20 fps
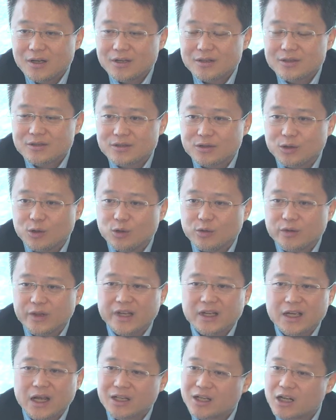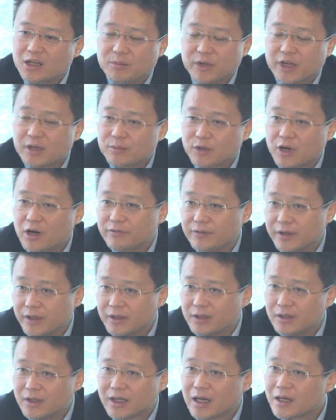So they cannot make
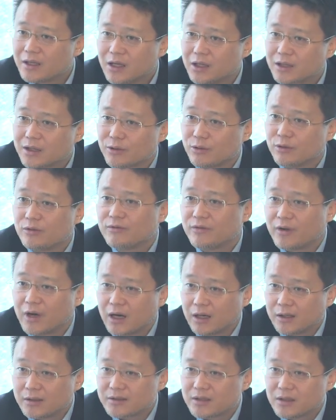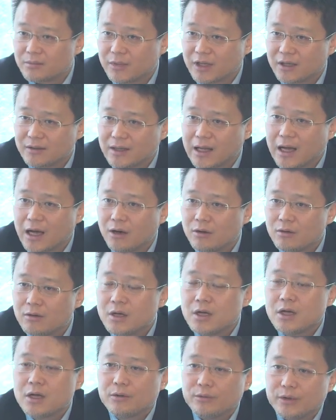profit, they cannot grow fast. But now
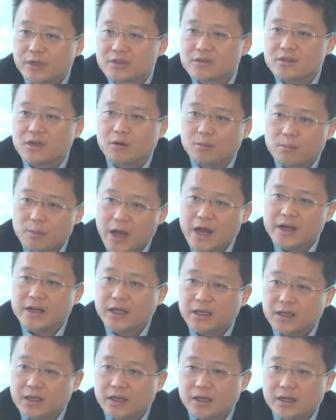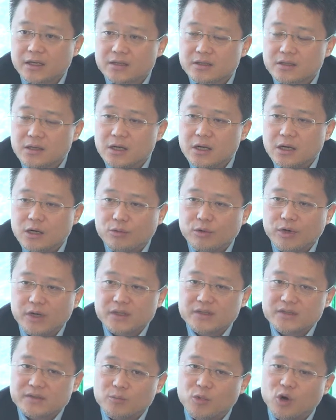we saw many cases with
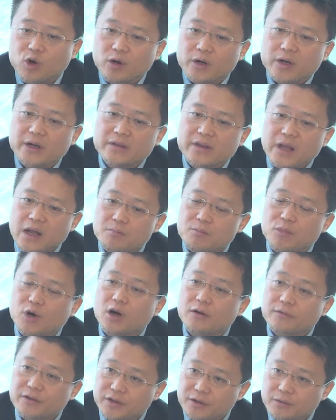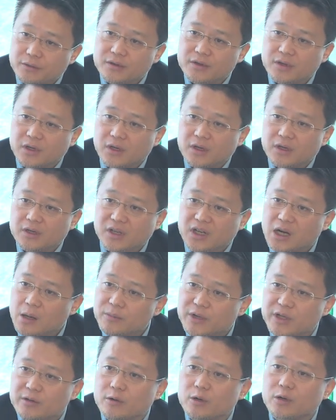a smaller number of users, the
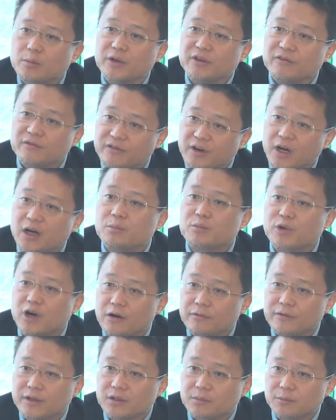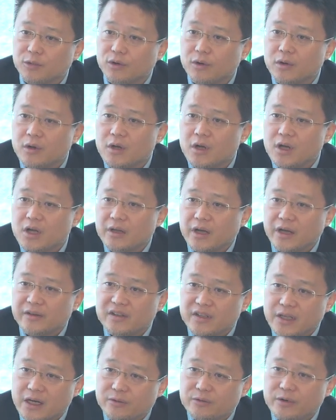company will be very profitable
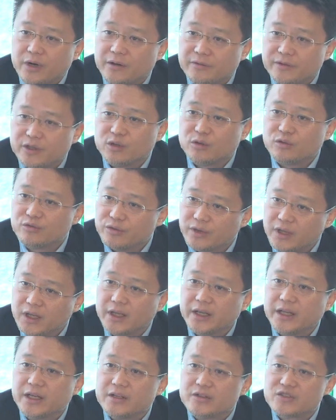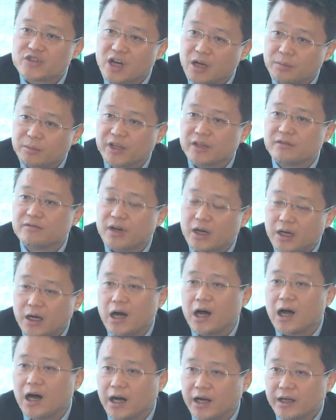and their revenue really jumping very
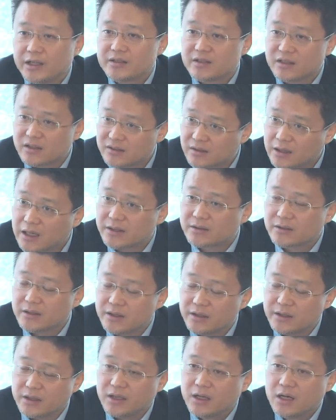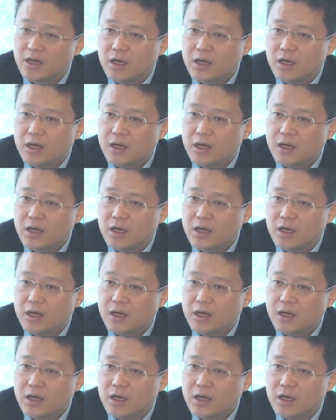high since last year.